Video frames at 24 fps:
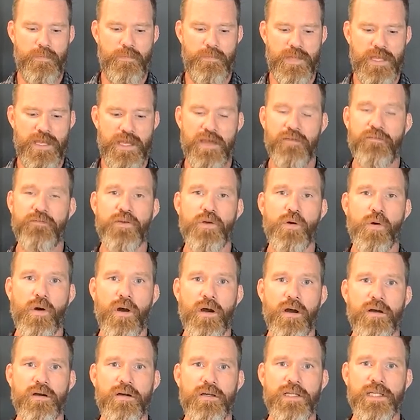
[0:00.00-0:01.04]
If
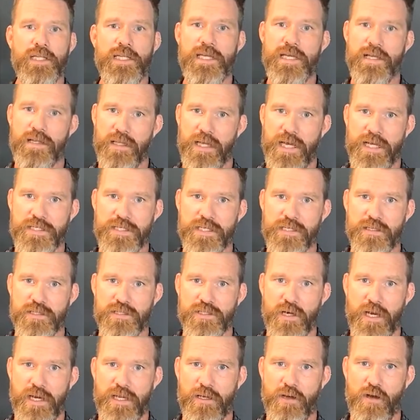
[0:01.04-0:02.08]
you're legalizing the
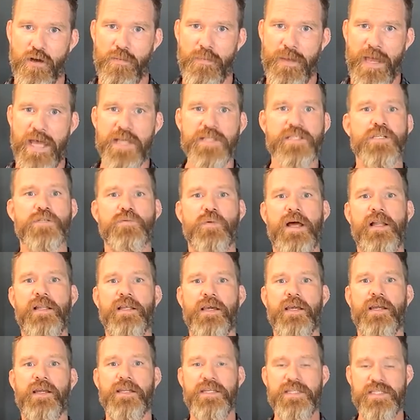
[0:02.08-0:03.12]
tiny home as a
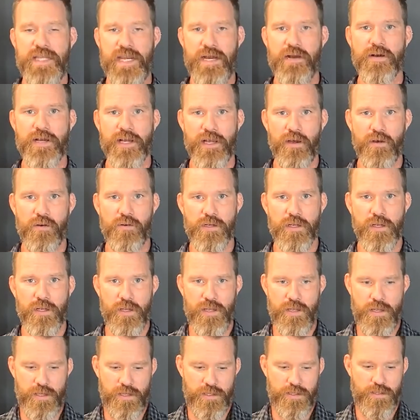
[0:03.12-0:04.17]
dwelling in Ontario,
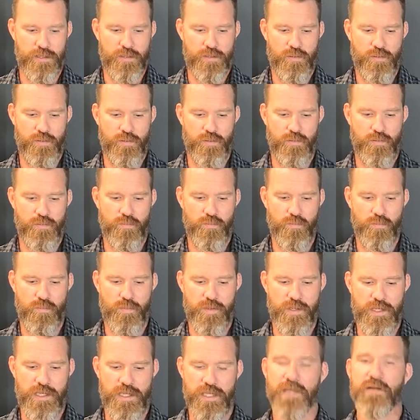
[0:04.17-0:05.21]

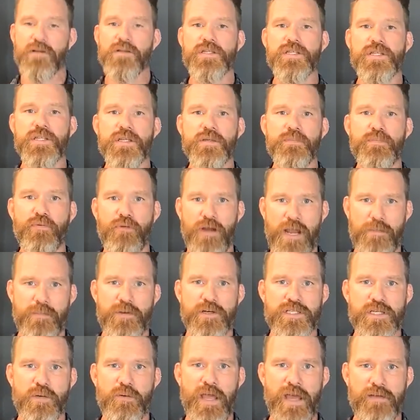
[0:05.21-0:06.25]
here's the
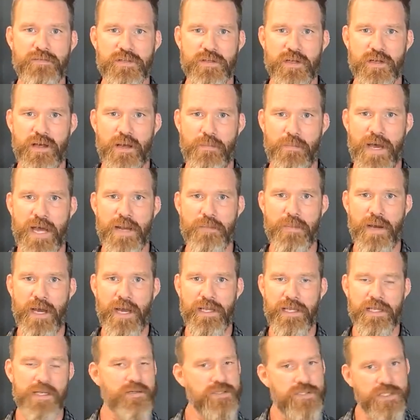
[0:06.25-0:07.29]
parameters that we have to abide by.
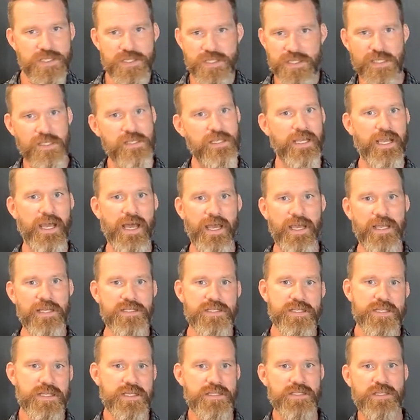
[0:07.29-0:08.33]
Here's the ceiling
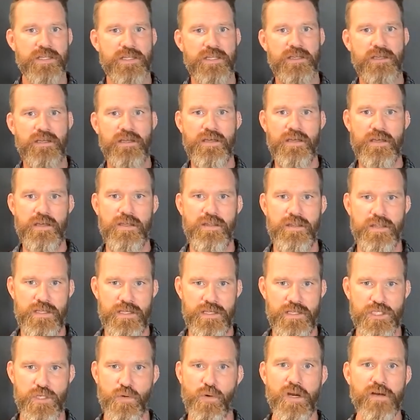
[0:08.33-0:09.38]
heights. These are
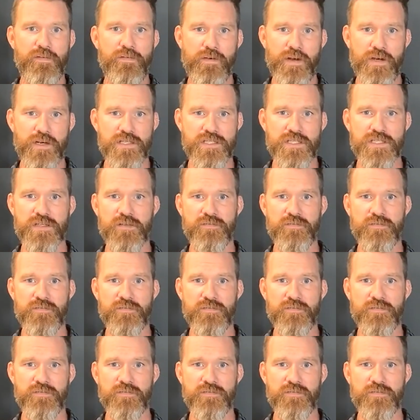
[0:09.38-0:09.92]
the square footages of